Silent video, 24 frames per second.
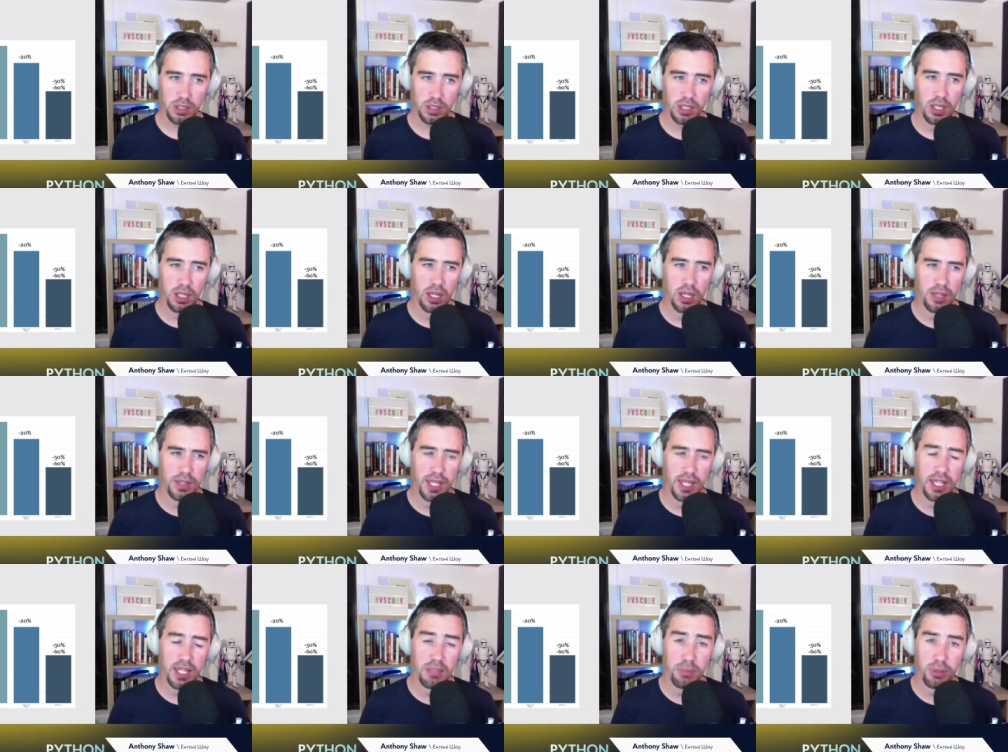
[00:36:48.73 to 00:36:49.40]
Uh,
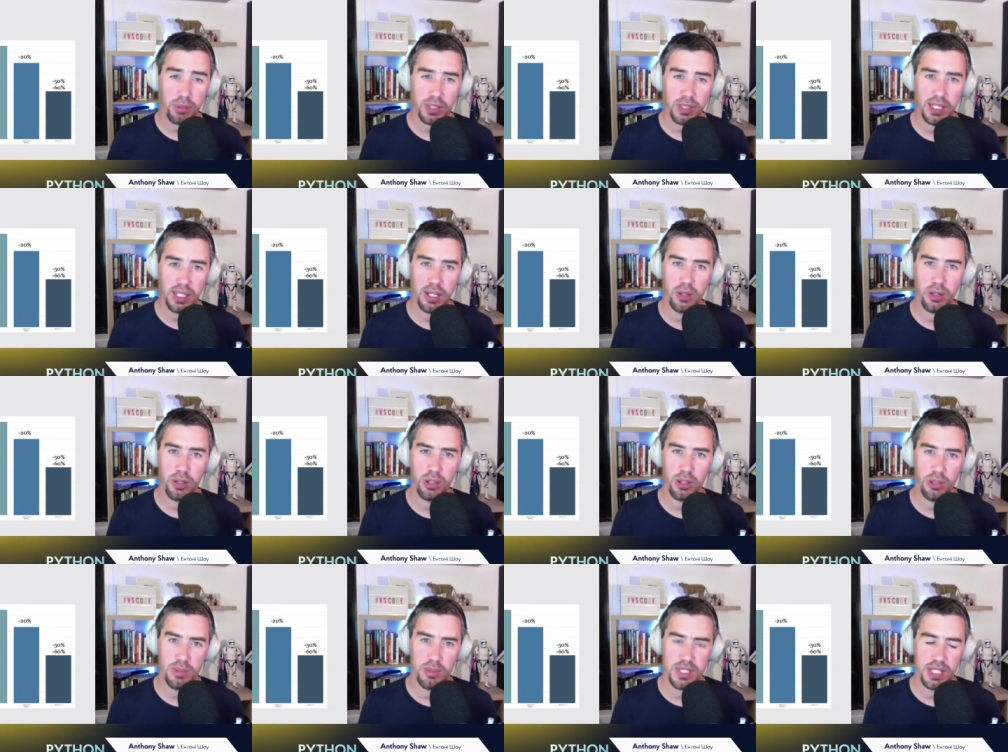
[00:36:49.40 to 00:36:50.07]
the n-body
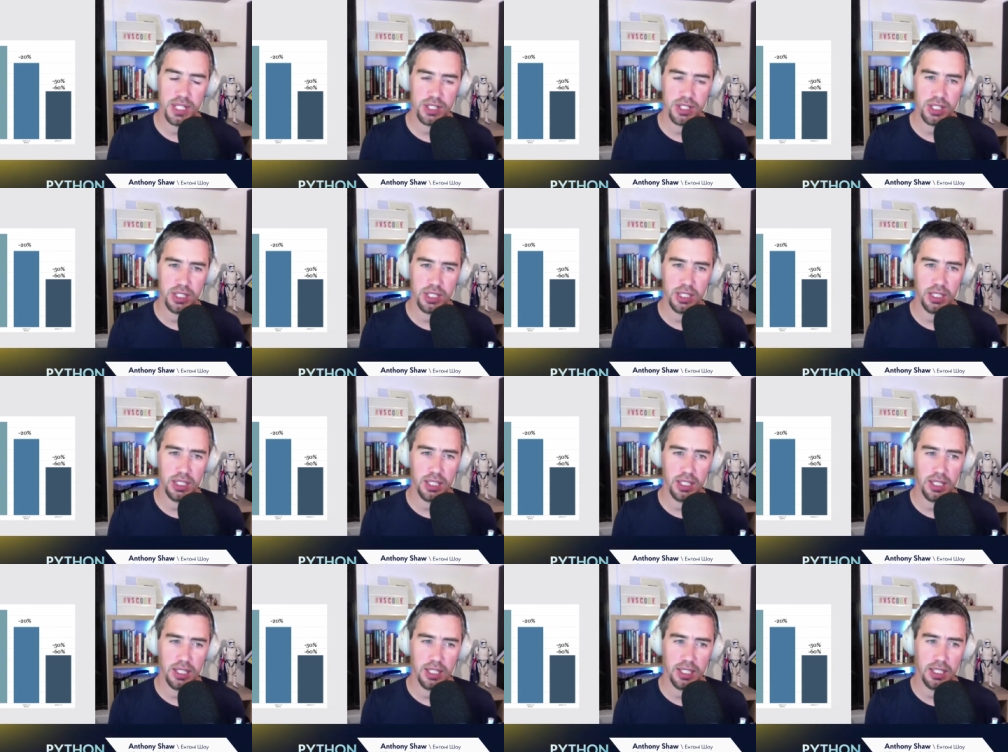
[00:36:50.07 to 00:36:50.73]
algorithm is actually
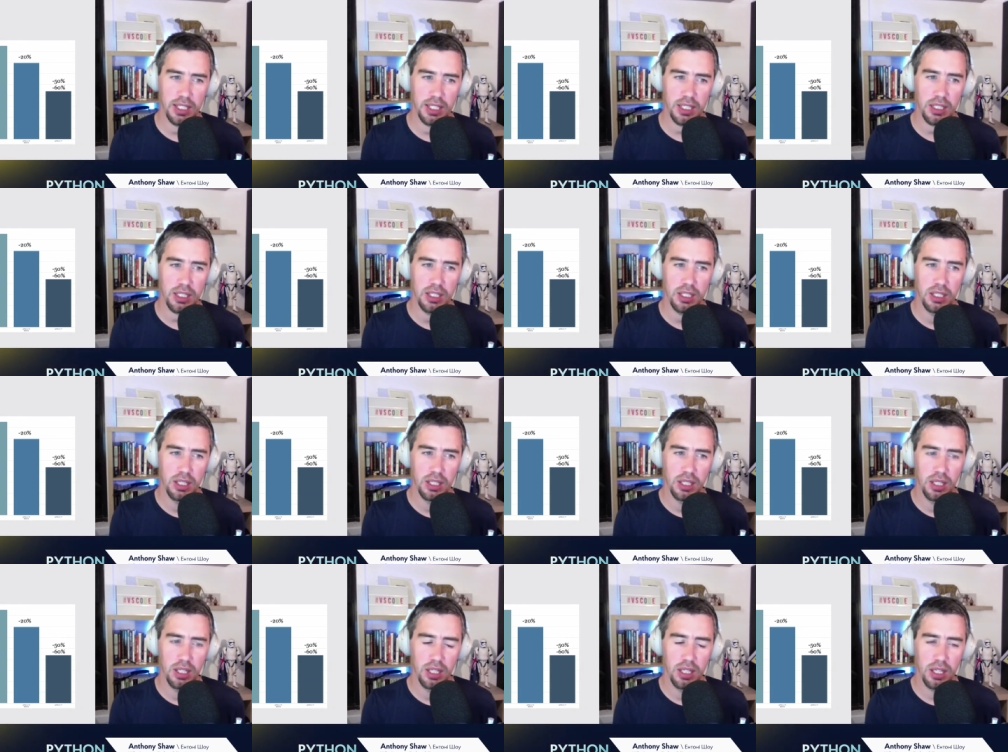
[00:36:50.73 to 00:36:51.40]
a
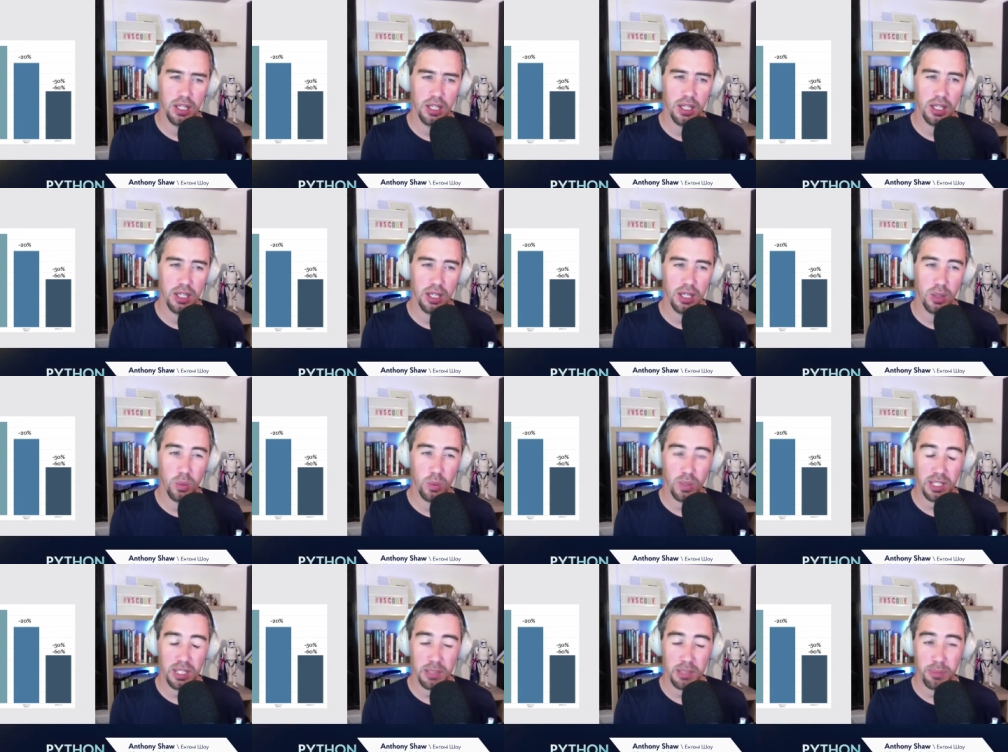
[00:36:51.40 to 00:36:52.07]
uh, a
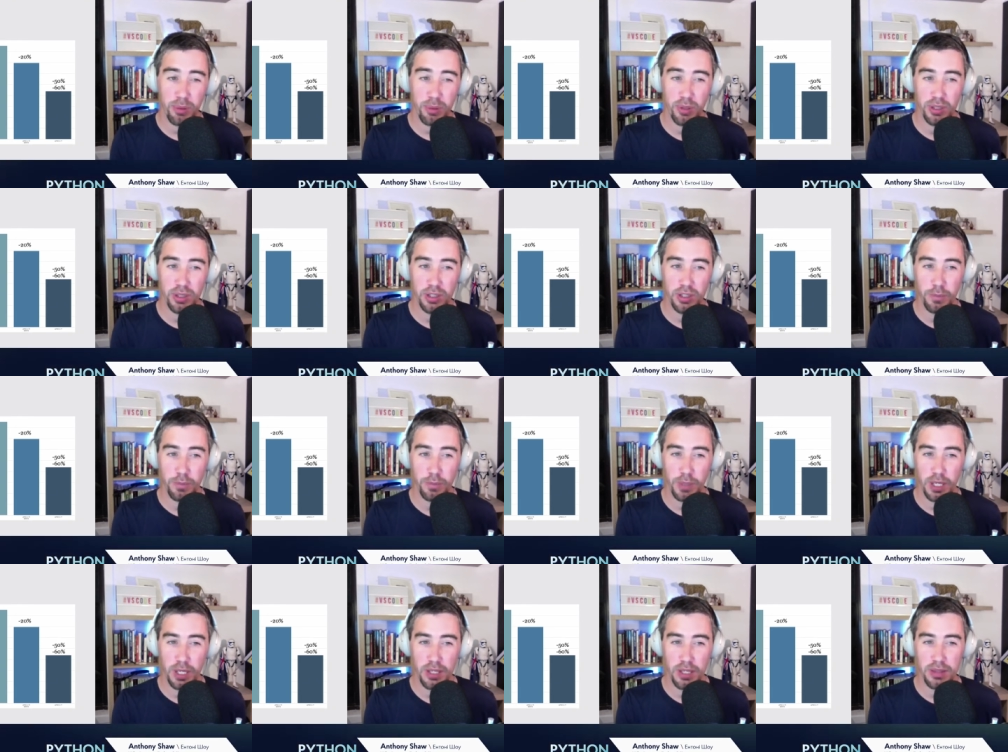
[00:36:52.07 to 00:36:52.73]
weak point of
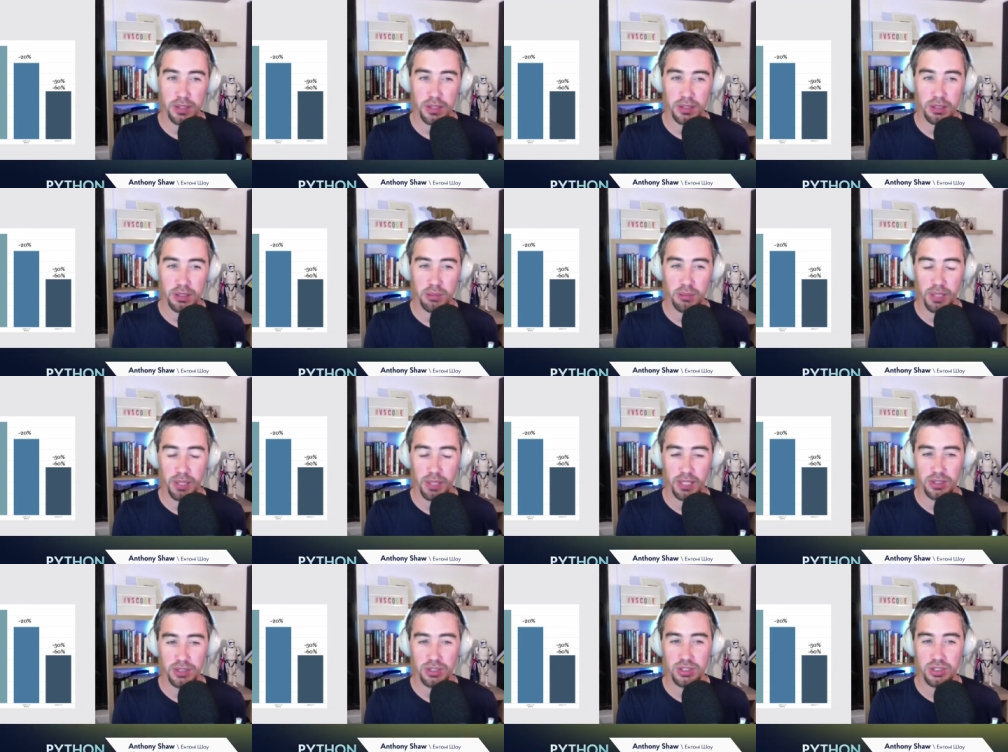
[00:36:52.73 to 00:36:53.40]
Python
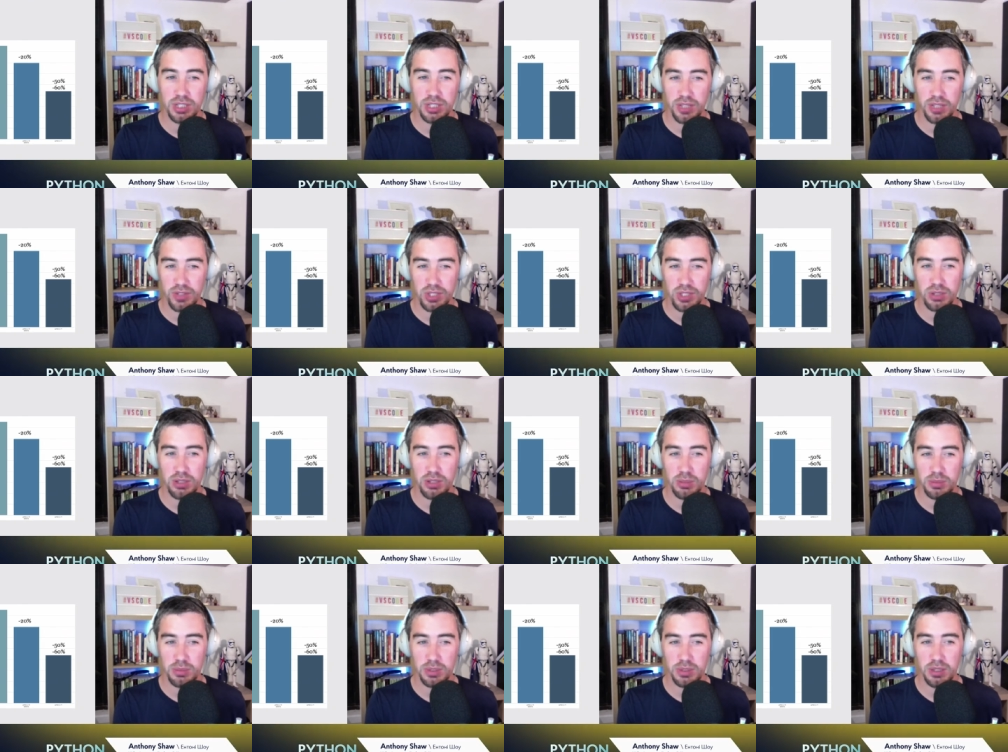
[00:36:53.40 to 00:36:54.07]
compared to
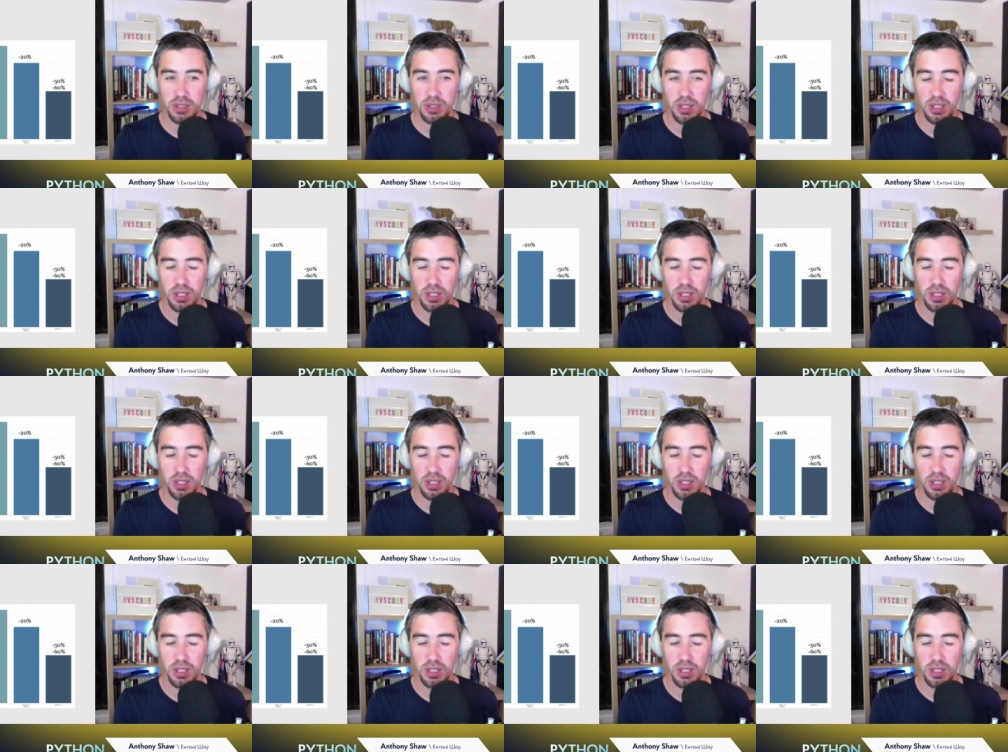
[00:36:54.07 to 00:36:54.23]
JavaScript.